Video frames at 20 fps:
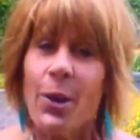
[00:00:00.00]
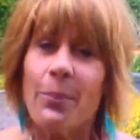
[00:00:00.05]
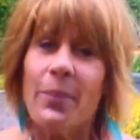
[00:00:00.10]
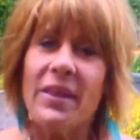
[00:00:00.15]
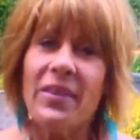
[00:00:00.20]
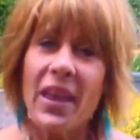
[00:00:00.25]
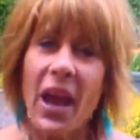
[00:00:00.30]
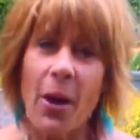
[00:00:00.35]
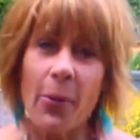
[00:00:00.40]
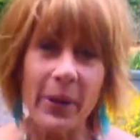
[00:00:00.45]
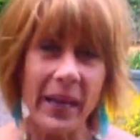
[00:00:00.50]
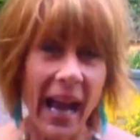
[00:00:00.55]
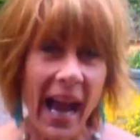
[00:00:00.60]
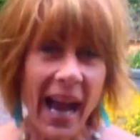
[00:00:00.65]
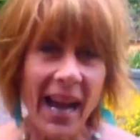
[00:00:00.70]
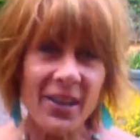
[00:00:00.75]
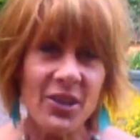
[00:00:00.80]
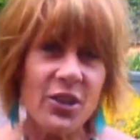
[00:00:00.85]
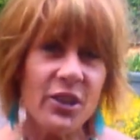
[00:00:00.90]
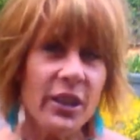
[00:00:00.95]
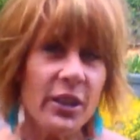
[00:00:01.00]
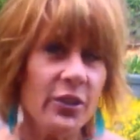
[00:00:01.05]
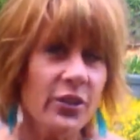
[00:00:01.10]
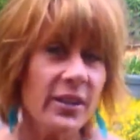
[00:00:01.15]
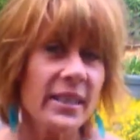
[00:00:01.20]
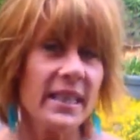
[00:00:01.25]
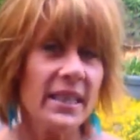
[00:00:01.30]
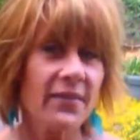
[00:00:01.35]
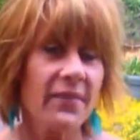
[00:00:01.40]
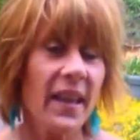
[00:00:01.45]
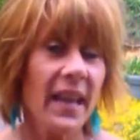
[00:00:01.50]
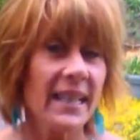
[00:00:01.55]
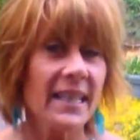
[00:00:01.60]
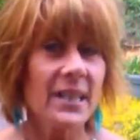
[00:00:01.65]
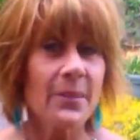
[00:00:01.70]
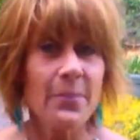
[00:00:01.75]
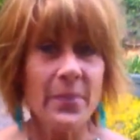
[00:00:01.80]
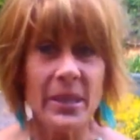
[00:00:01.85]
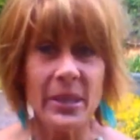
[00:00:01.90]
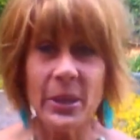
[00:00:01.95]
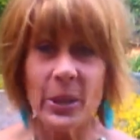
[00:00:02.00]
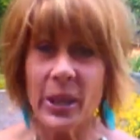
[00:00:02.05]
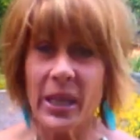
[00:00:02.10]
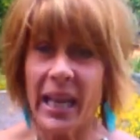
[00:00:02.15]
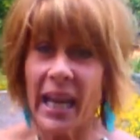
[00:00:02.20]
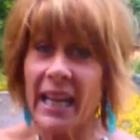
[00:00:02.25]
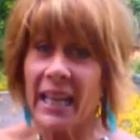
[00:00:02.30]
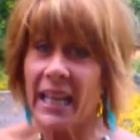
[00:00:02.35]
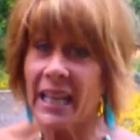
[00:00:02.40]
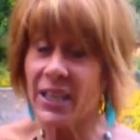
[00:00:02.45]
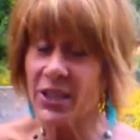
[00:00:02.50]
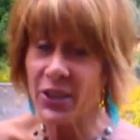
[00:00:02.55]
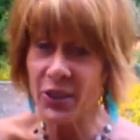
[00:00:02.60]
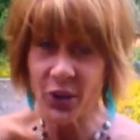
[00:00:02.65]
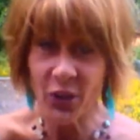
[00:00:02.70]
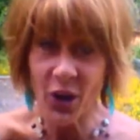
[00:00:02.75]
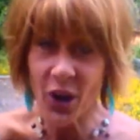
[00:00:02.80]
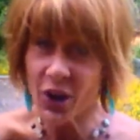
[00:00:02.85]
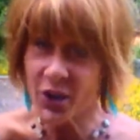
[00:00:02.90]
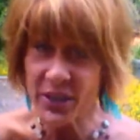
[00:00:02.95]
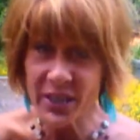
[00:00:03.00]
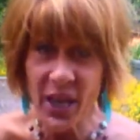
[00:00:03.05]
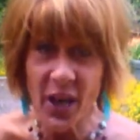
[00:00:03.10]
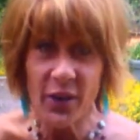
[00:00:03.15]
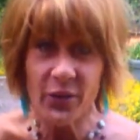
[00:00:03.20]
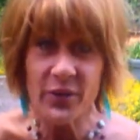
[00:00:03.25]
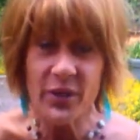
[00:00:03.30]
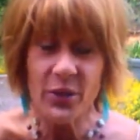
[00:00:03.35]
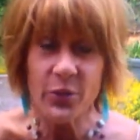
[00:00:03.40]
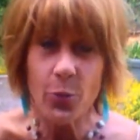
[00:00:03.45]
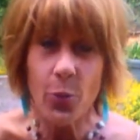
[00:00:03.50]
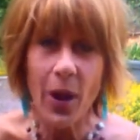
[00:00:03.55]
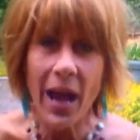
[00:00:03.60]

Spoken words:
but that we actually use this flexibility and consider ourselves as